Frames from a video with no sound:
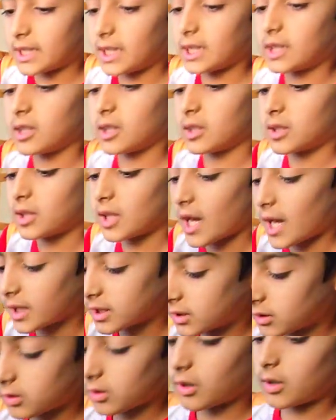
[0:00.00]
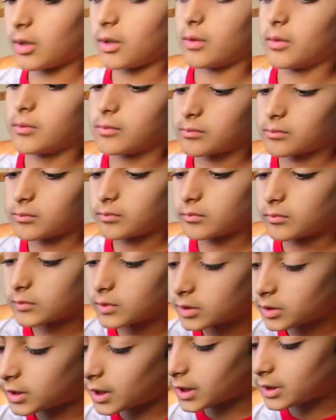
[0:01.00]
think the attack's done.
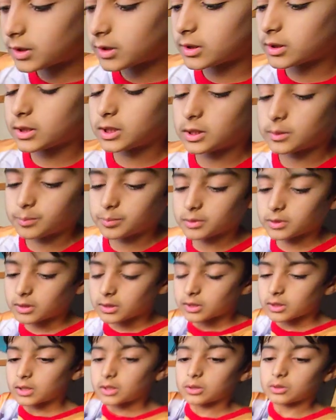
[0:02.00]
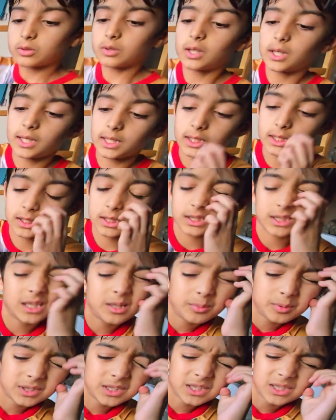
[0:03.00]
Let's keep try,
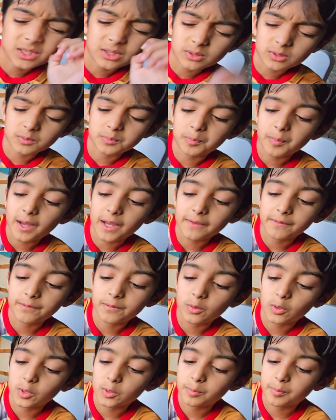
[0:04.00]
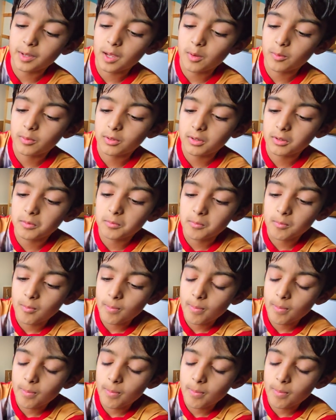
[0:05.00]
let me just use my force power.